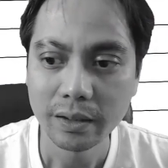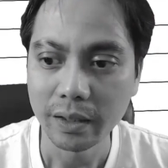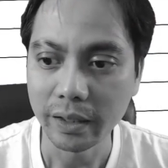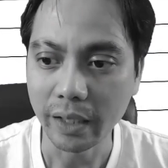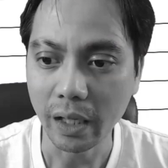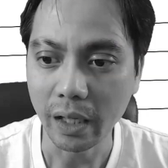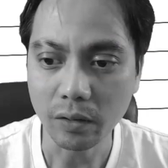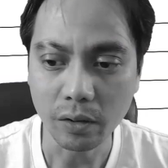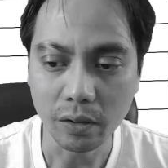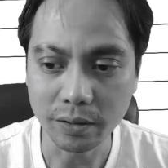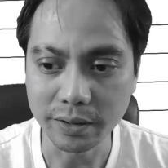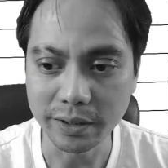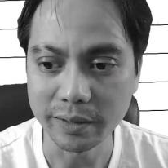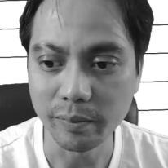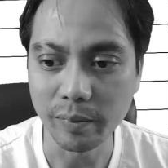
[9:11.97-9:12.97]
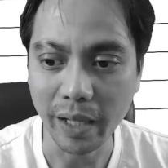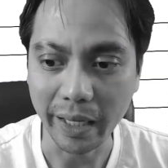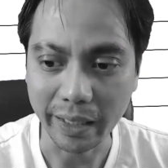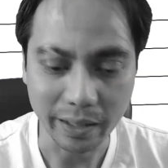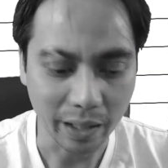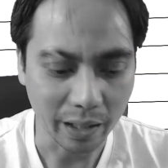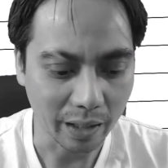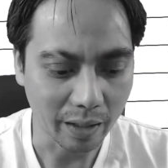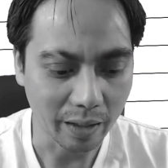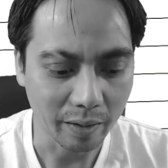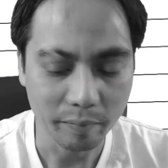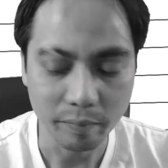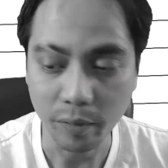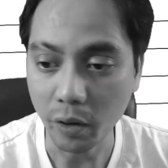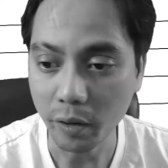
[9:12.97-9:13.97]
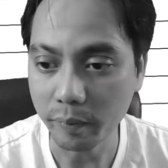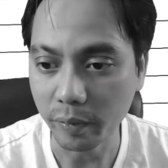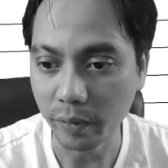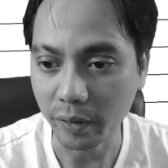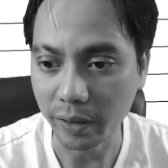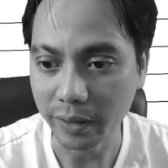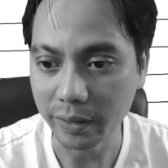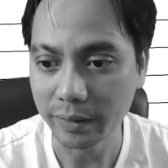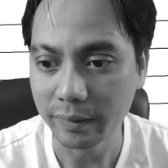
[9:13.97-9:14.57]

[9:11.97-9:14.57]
And I'll call this black PowerPoint